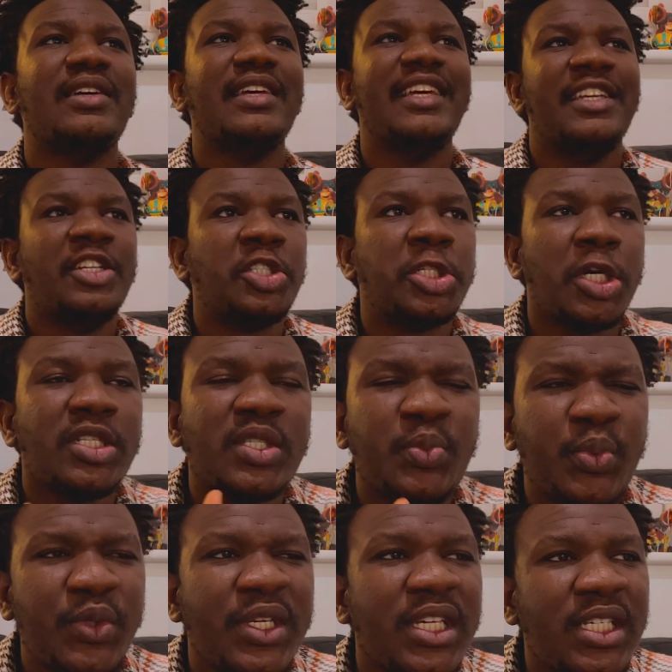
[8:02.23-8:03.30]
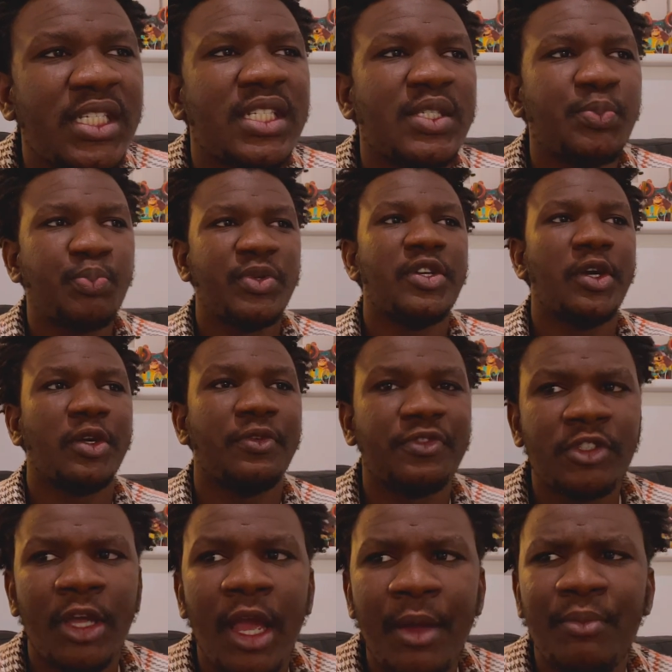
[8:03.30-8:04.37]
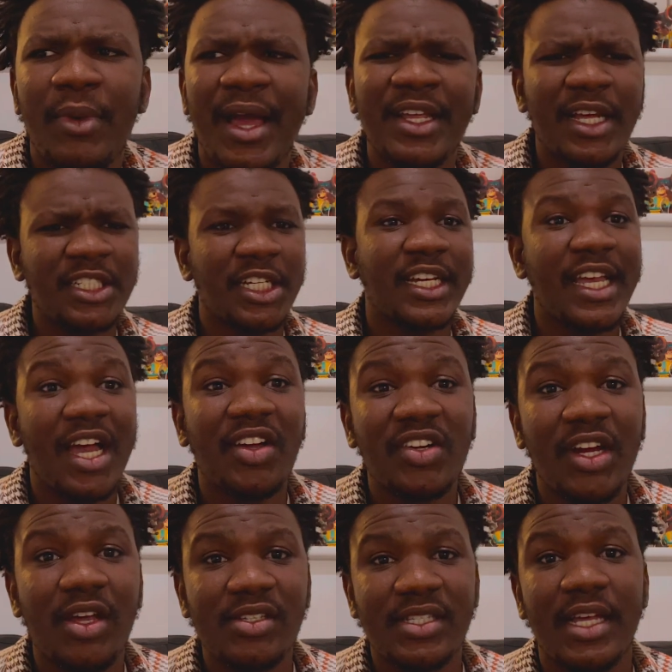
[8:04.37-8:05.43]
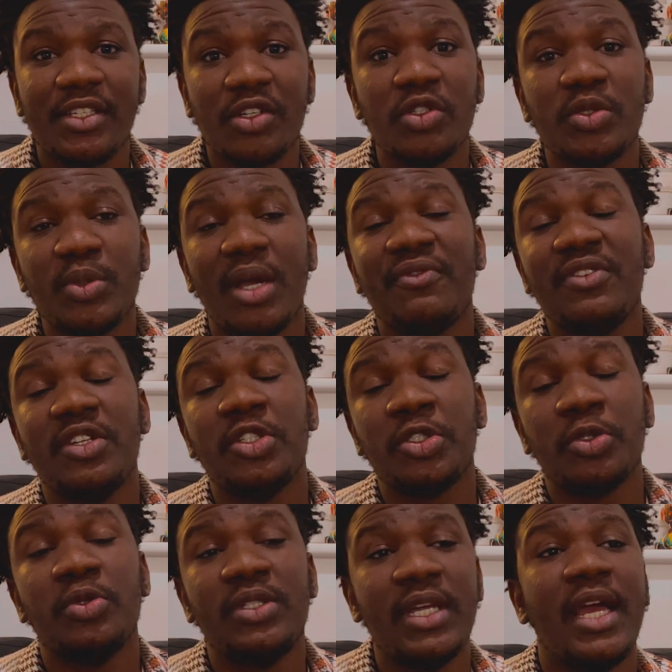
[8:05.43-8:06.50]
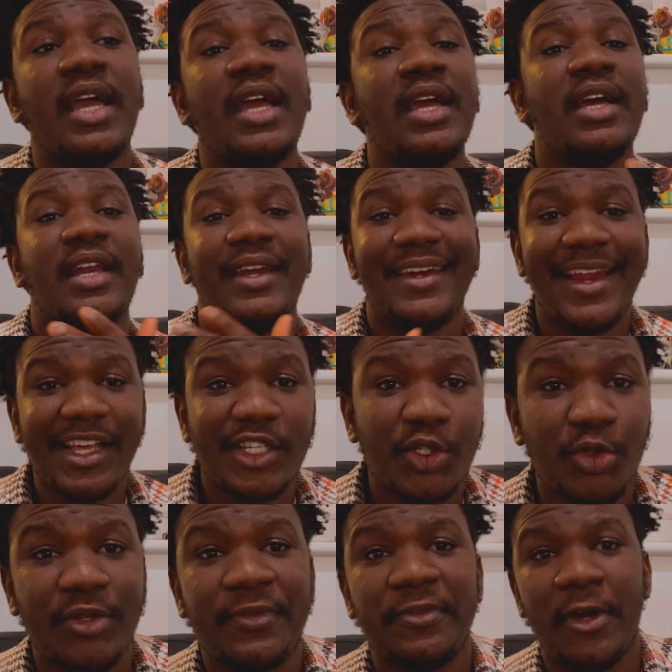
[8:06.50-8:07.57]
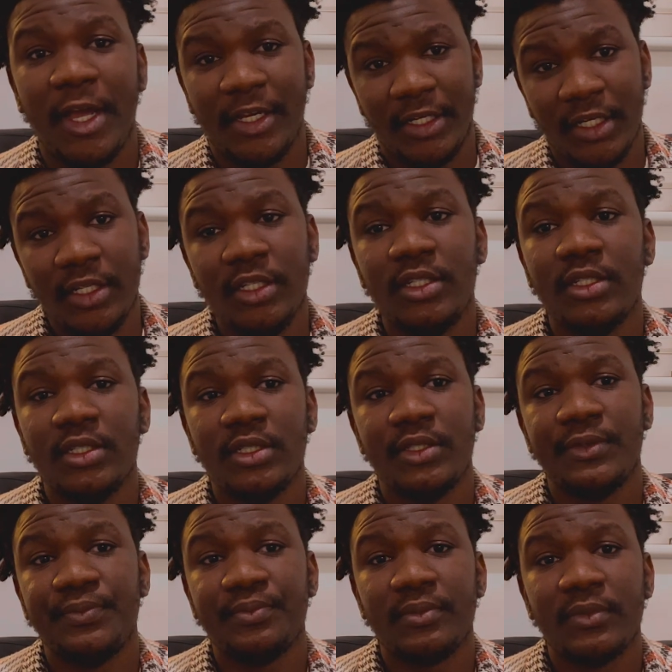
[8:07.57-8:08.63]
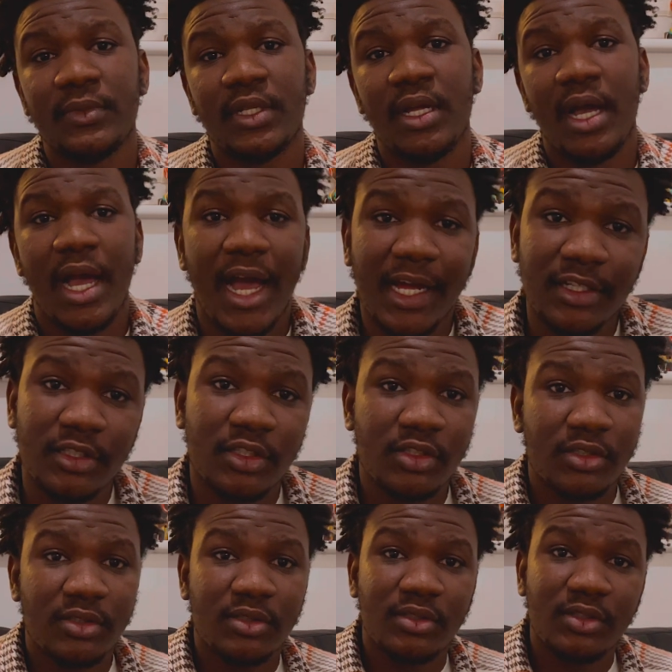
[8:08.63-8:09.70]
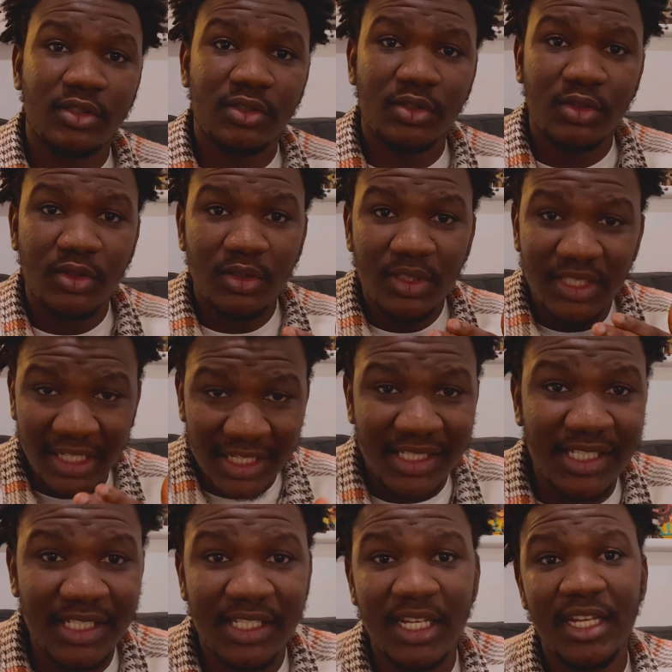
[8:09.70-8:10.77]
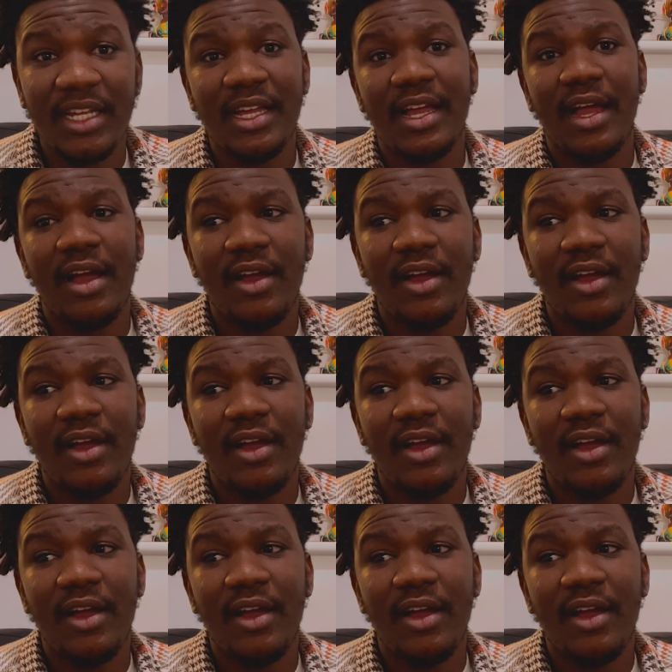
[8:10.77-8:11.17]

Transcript: in a short period of time, Asake announced that it's going to be having a show there last week Friday, and yesterday